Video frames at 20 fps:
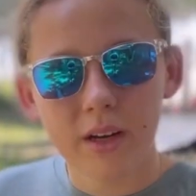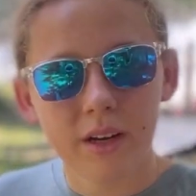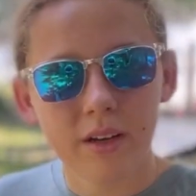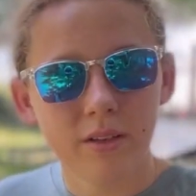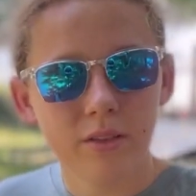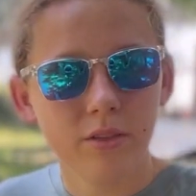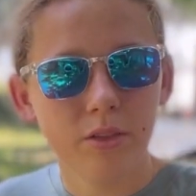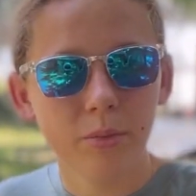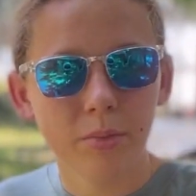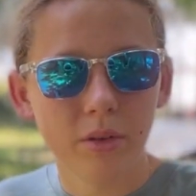
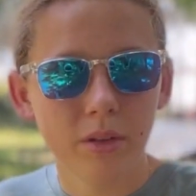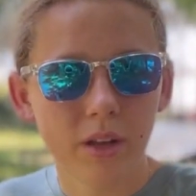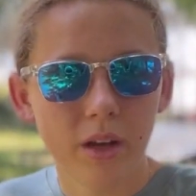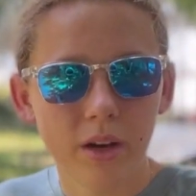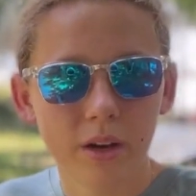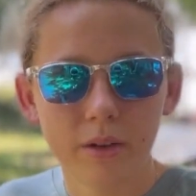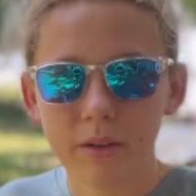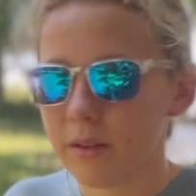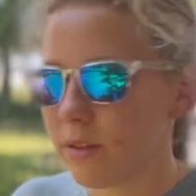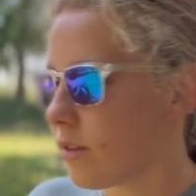super
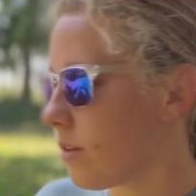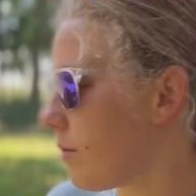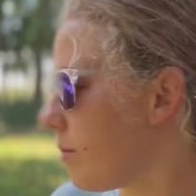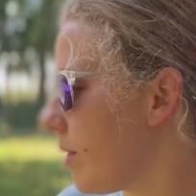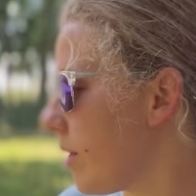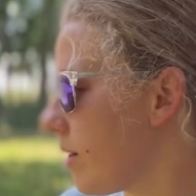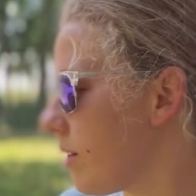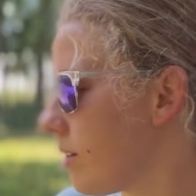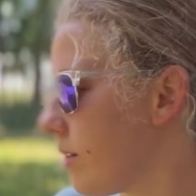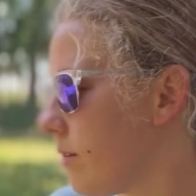low.
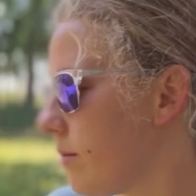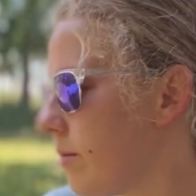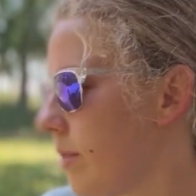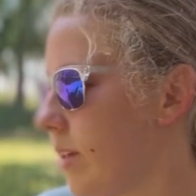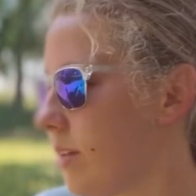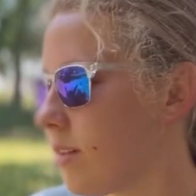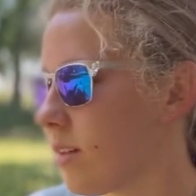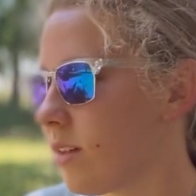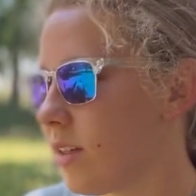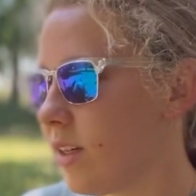There's
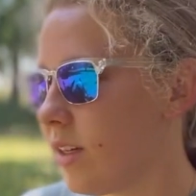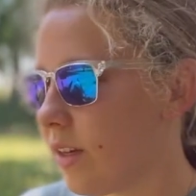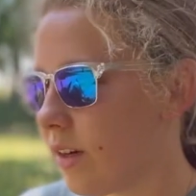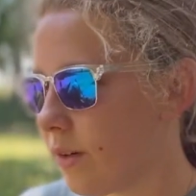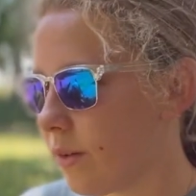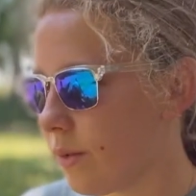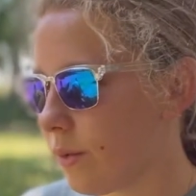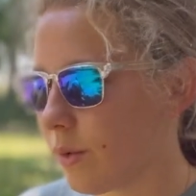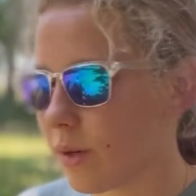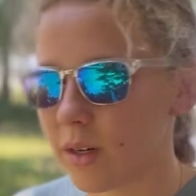basically
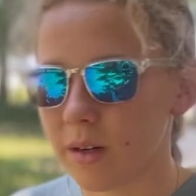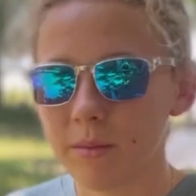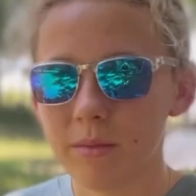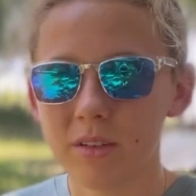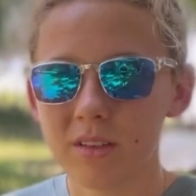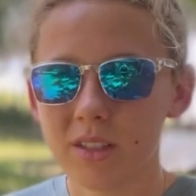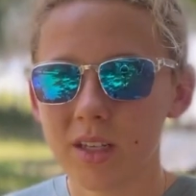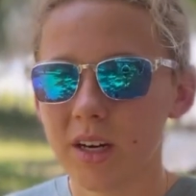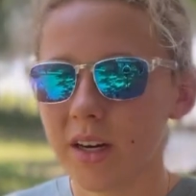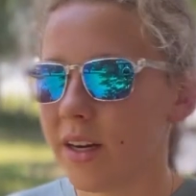no
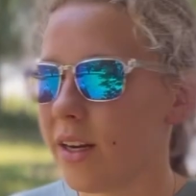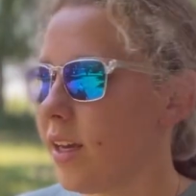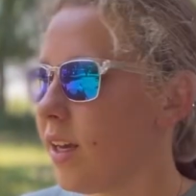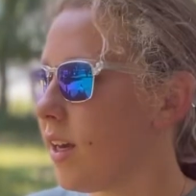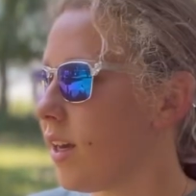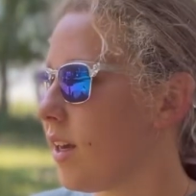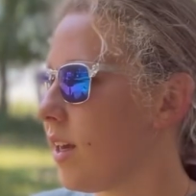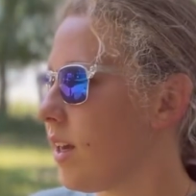worms on it.